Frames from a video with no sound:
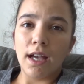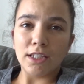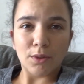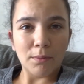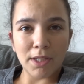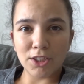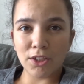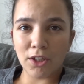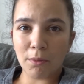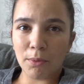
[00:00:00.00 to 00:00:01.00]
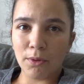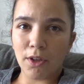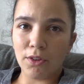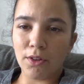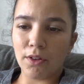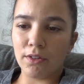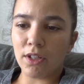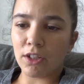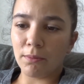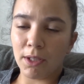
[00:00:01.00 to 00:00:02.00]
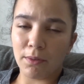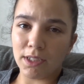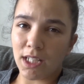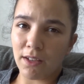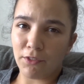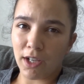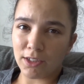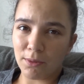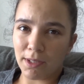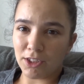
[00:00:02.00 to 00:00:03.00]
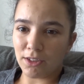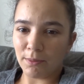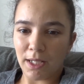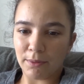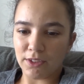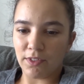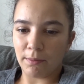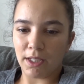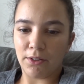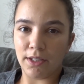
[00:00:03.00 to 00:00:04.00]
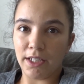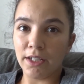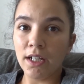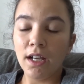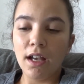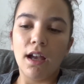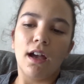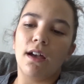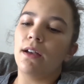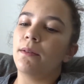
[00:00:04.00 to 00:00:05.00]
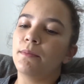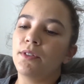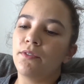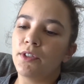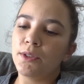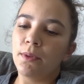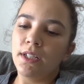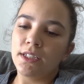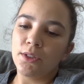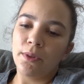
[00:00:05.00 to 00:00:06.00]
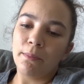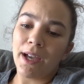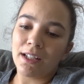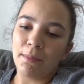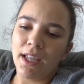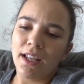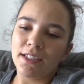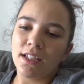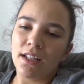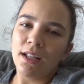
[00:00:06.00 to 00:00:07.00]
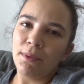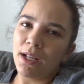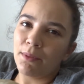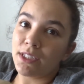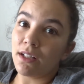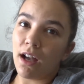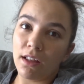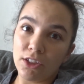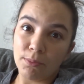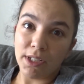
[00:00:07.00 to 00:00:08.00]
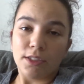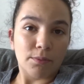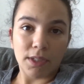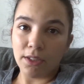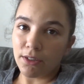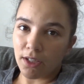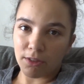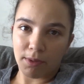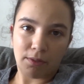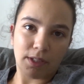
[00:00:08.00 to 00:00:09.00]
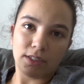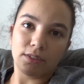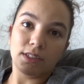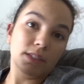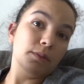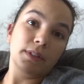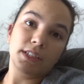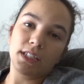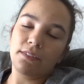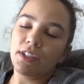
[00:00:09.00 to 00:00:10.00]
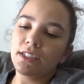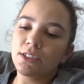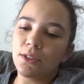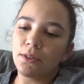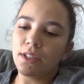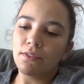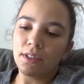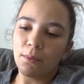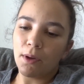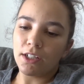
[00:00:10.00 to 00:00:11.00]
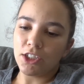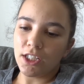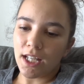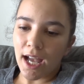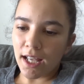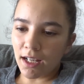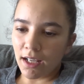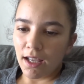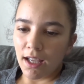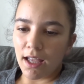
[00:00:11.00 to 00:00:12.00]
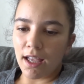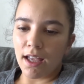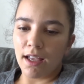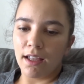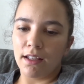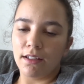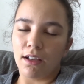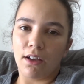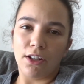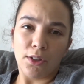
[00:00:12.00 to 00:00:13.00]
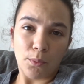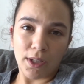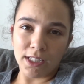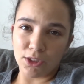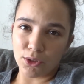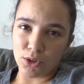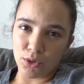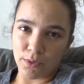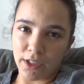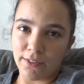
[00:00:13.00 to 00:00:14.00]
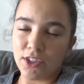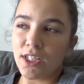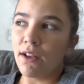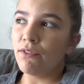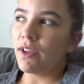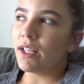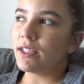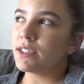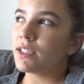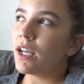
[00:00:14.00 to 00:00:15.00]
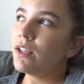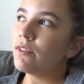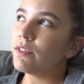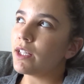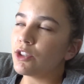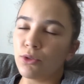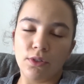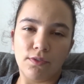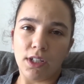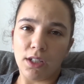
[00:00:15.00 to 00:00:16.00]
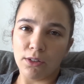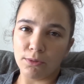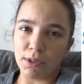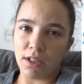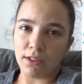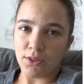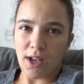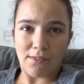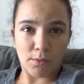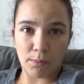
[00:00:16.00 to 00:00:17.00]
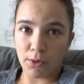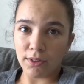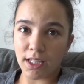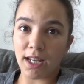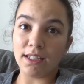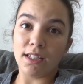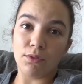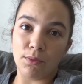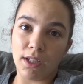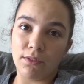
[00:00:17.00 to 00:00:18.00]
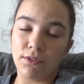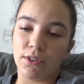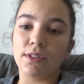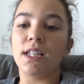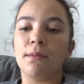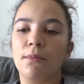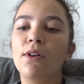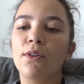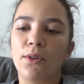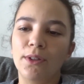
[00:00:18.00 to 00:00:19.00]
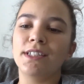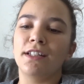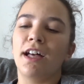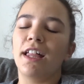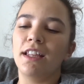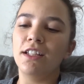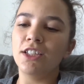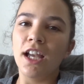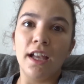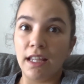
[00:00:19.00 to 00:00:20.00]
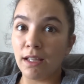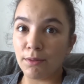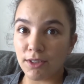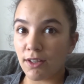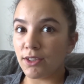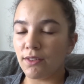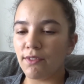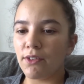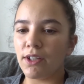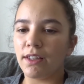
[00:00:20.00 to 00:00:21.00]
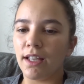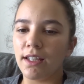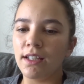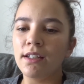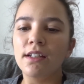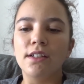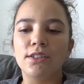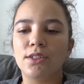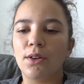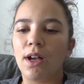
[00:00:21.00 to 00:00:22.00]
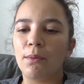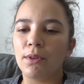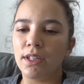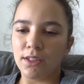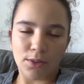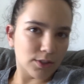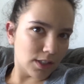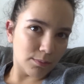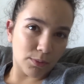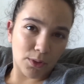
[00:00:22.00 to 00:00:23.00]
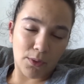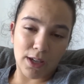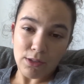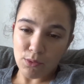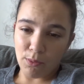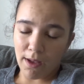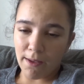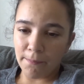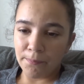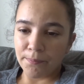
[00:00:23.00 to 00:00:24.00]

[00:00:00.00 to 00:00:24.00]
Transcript: I just want to mention a couple other documentaries that I forgot to mention when I was filming earlier. The first one is No Impact Man. I saw that when I was in college, but it's a really good documentary. It's on zero waste living, so definitely watch that. And another one is The Story of Stuff, and it's kind of like short videos, but they also have a book that I did read for the same course in college that was also very enlightening. So I will link those down below as well.